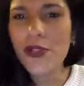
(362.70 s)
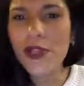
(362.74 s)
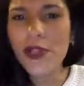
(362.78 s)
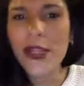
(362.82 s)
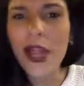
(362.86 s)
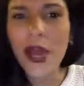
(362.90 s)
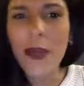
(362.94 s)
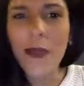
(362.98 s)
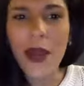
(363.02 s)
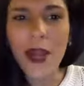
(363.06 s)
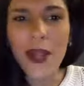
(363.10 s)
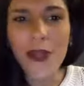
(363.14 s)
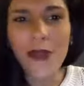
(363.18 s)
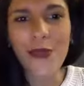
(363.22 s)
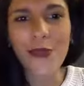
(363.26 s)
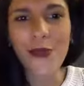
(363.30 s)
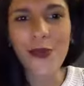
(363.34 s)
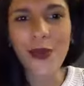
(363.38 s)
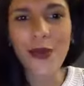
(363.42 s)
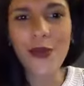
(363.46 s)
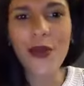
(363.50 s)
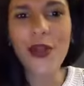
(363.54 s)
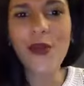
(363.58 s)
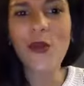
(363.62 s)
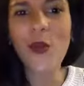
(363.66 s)
down my
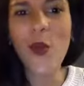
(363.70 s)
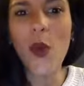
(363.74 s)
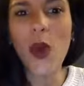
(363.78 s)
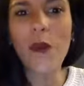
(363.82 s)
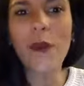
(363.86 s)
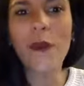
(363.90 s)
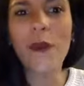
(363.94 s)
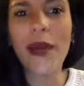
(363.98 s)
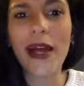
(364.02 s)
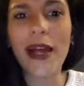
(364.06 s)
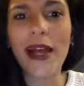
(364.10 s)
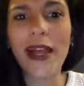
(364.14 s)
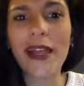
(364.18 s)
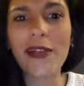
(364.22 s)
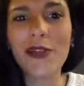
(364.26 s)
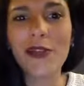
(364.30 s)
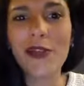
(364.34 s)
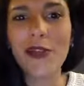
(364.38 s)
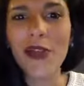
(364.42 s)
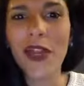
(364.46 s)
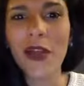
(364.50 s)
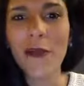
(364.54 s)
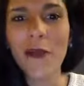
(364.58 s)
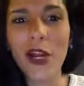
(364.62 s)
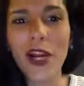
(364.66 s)
throat in one bite, do you
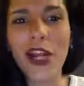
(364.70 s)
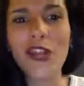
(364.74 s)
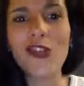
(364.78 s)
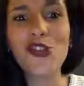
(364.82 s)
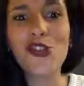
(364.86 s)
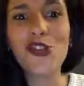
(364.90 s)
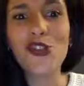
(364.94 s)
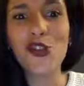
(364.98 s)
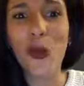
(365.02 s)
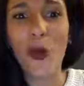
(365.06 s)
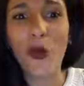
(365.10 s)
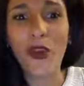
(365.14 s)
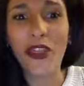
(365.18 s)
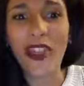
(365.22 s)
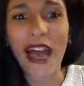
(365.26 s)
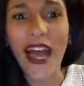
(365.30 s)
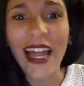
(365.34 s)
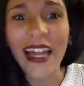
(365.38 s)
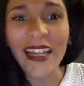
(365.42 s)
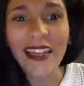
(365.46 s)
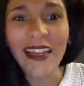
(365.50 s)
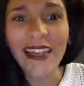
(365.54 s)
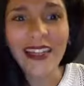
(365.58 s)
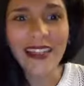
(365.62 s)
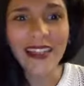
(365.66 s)
think I'm going to enjoy
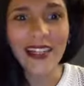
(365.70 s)
that?